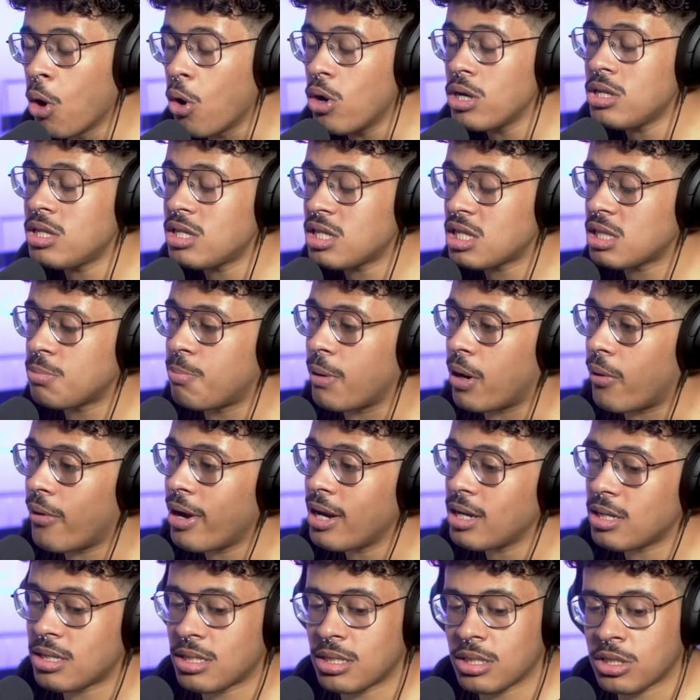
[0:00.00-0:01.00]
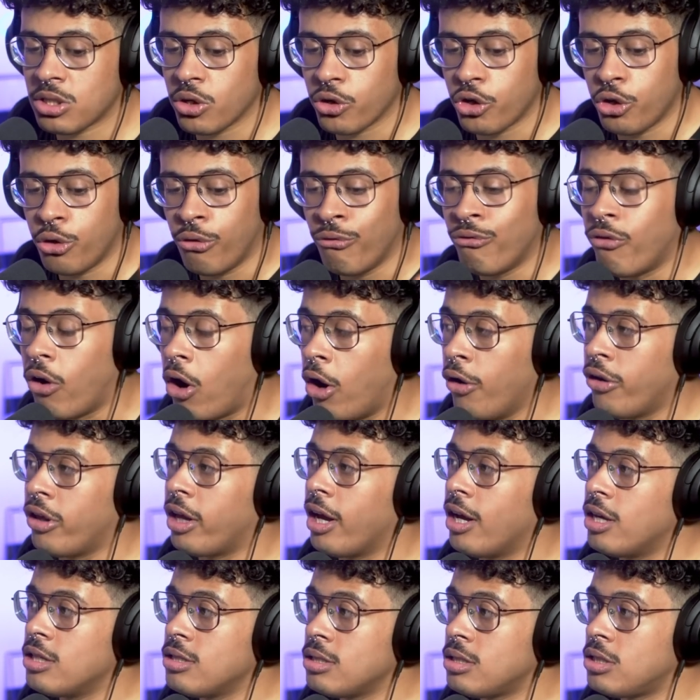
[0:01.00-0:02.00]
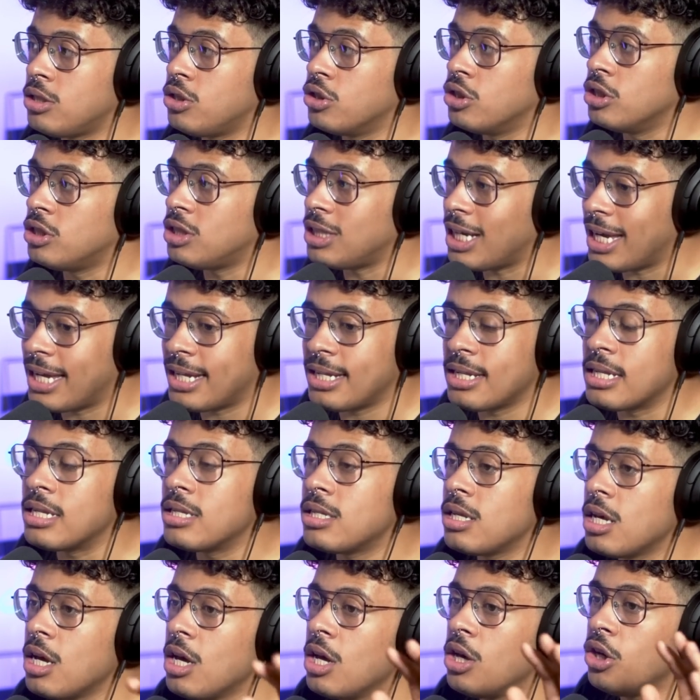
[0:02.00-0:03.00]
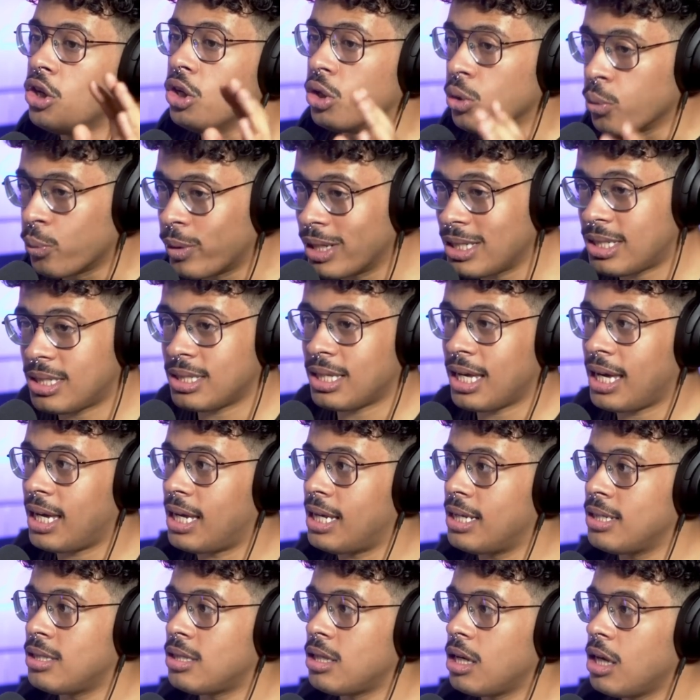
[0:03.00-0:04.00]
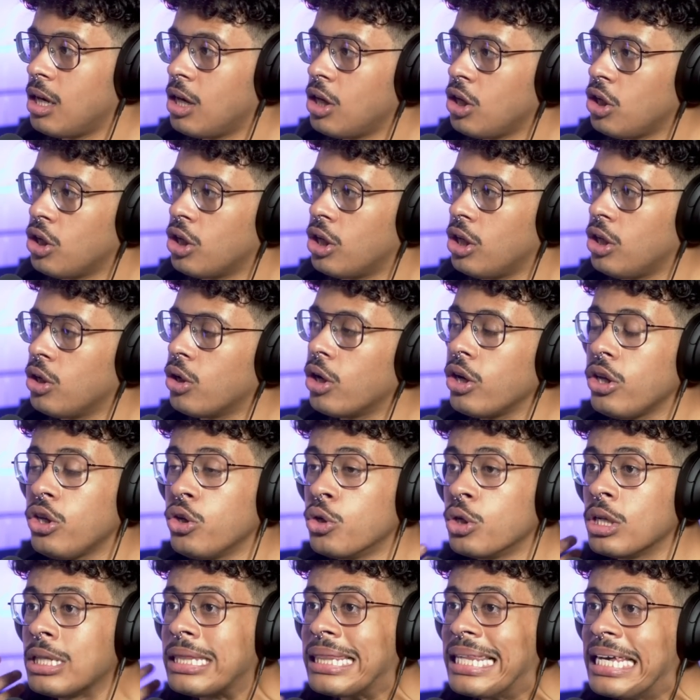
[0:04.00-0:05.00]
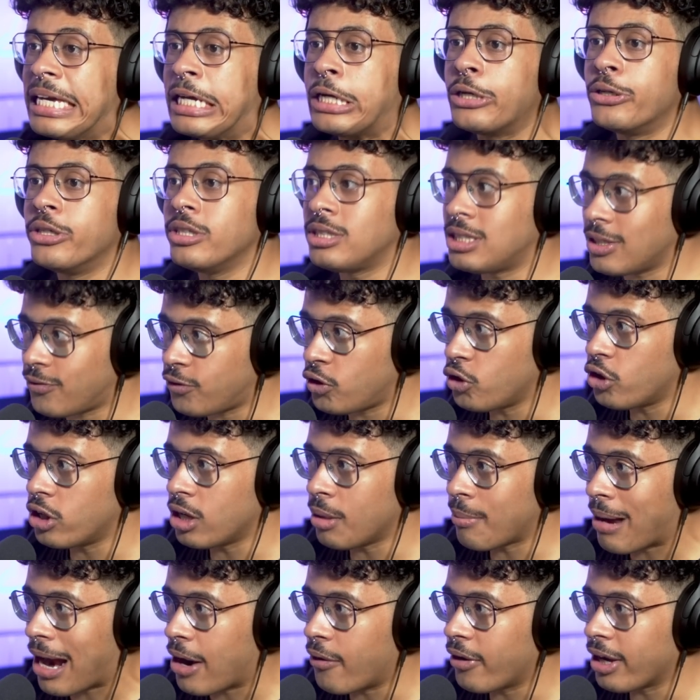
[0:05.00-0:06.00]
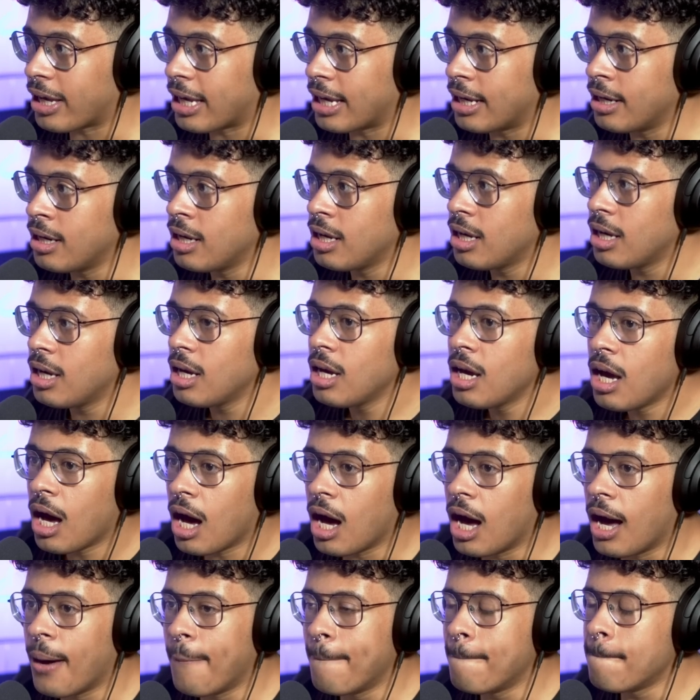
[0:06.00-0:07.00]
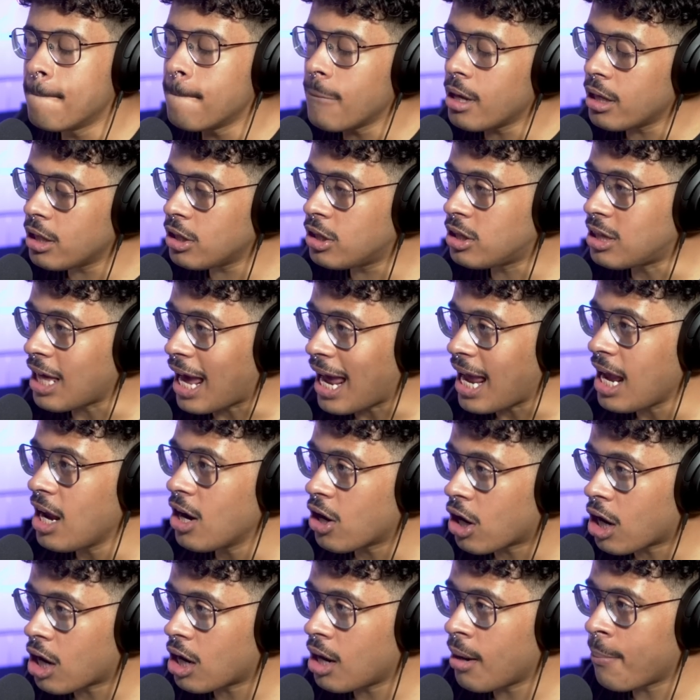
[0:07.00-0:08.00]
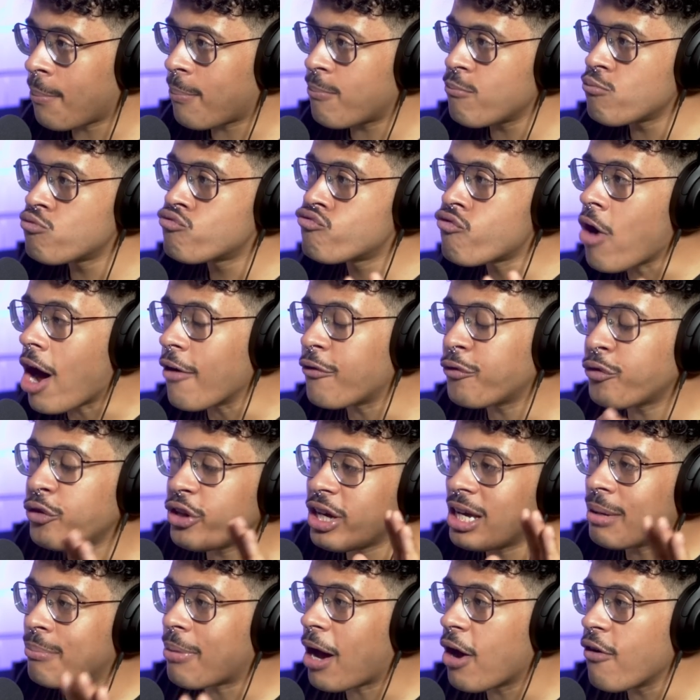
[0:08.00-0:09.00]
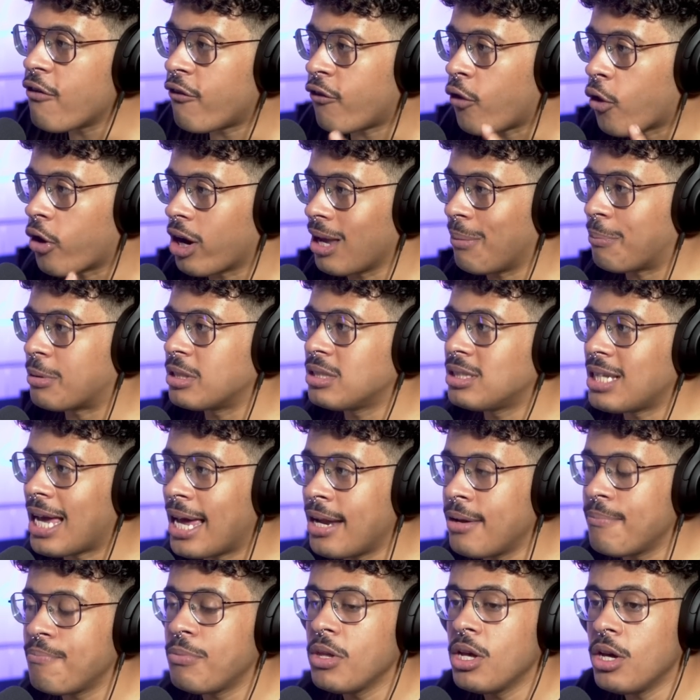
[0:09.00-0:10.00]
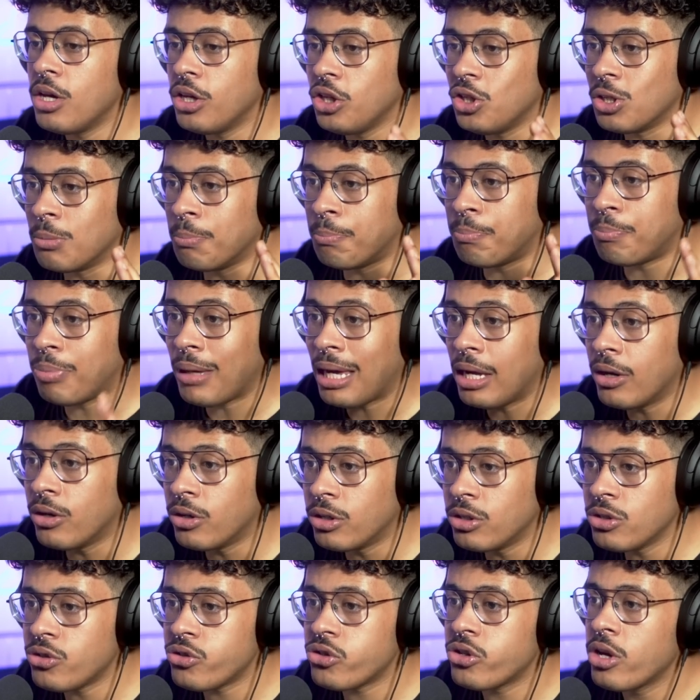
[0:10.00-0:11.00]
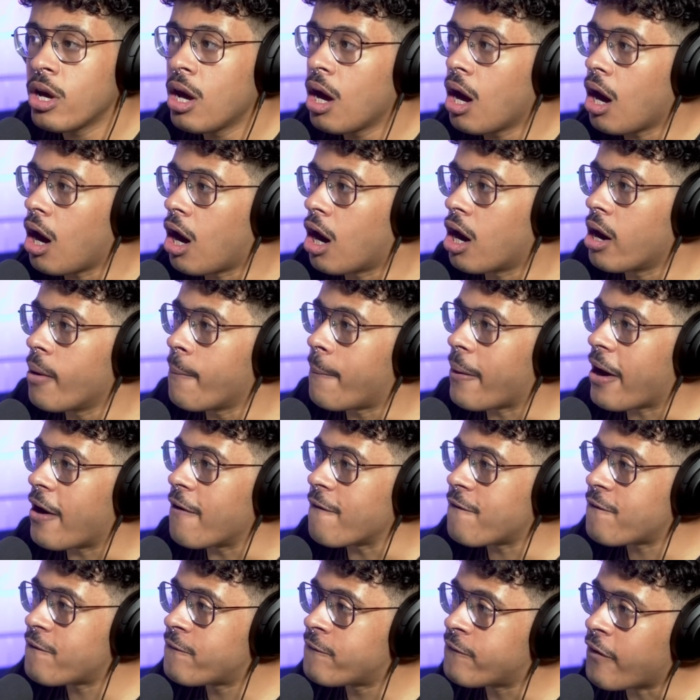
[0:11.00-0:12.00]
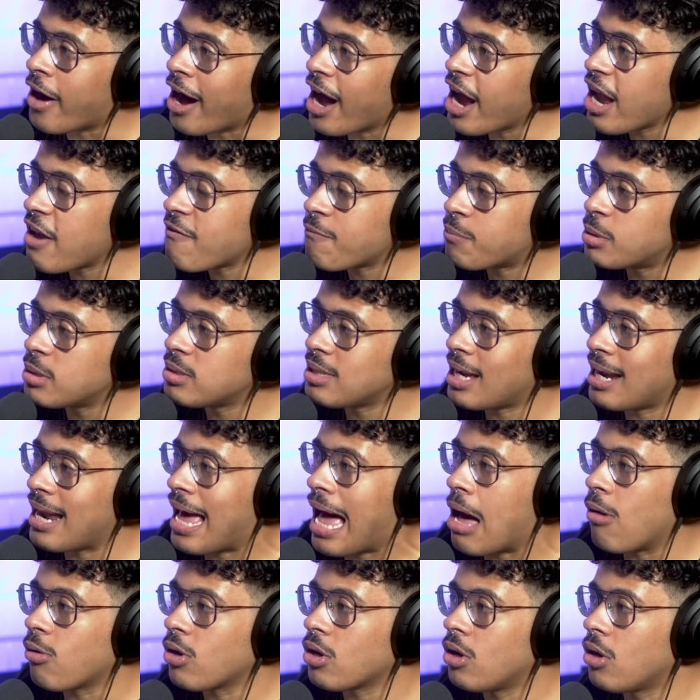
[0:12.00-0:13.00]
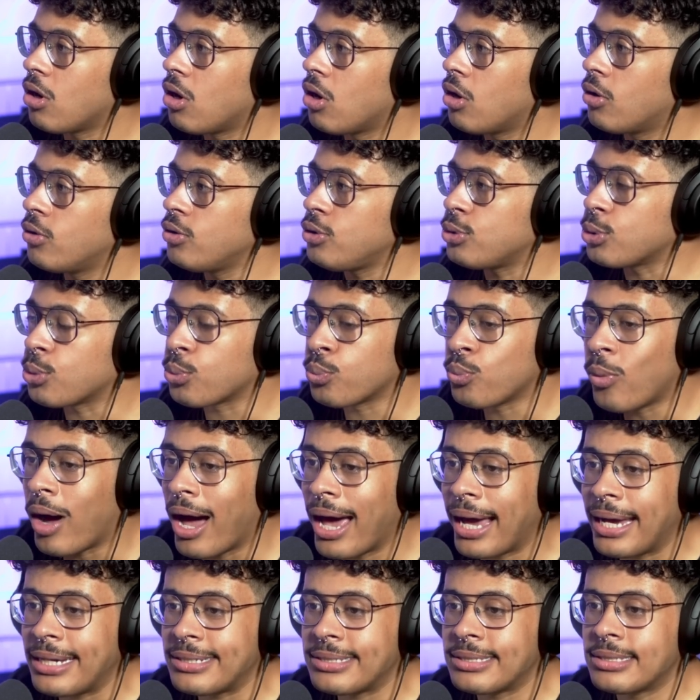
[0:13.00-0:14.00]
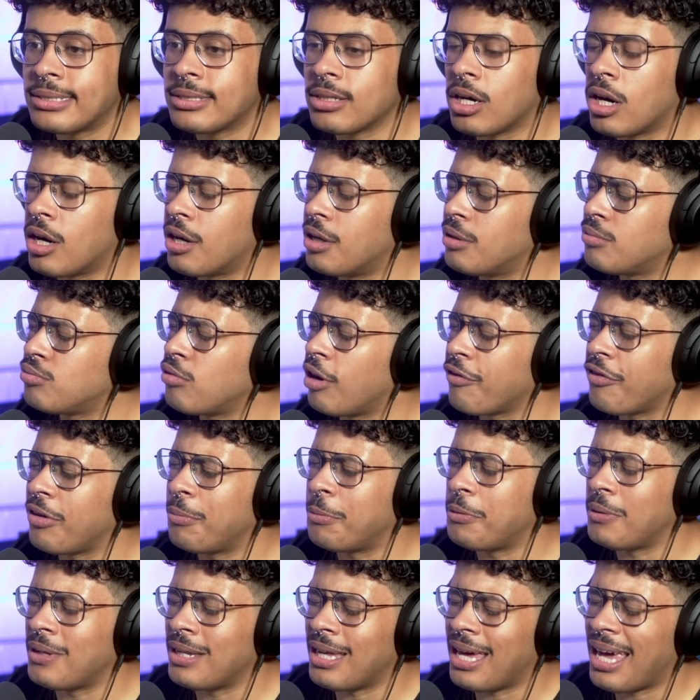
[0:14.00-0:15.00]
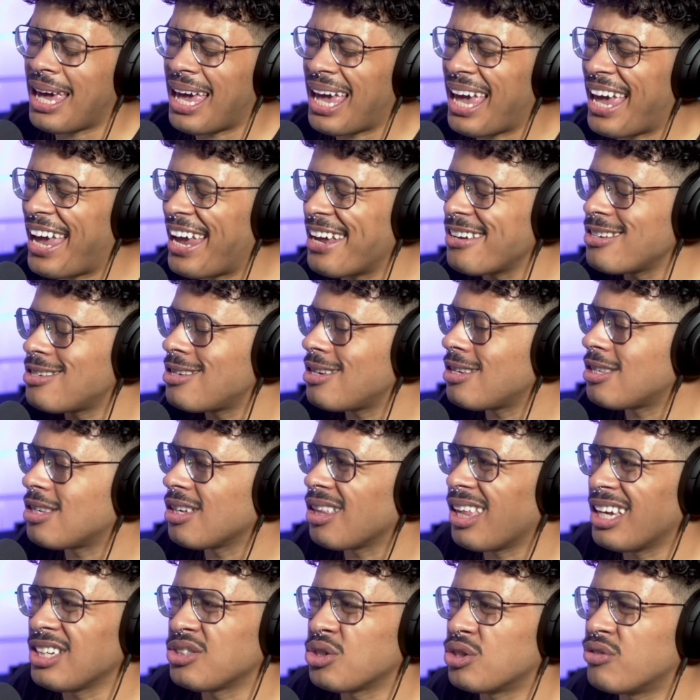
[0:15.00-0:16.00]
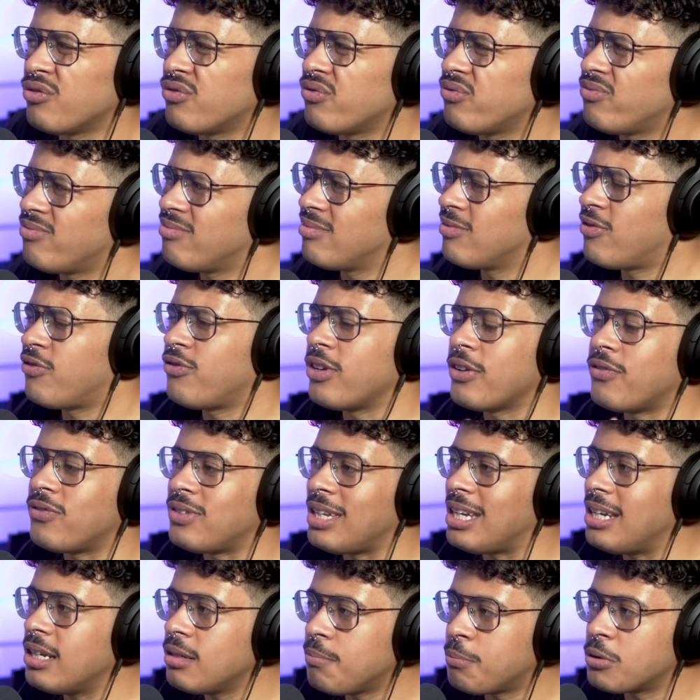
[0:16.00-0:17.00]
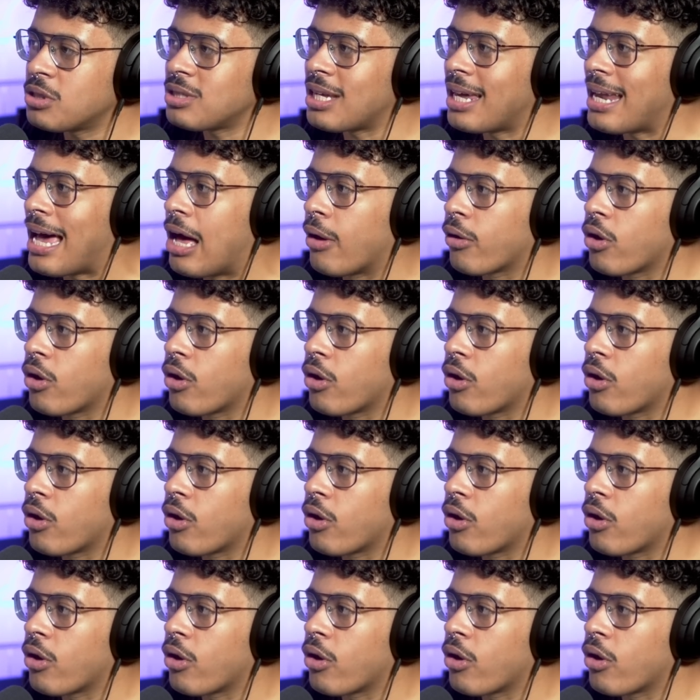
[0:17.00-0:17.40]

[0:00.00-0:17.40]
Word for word: most spirits, so your vodkas, your gins, your whiskeys, your, your, liquors, if you're an American, um, they are roughly about 40%. Your beers are about 5% alcohol. Your wines are roughly between 8 to like sort of 15%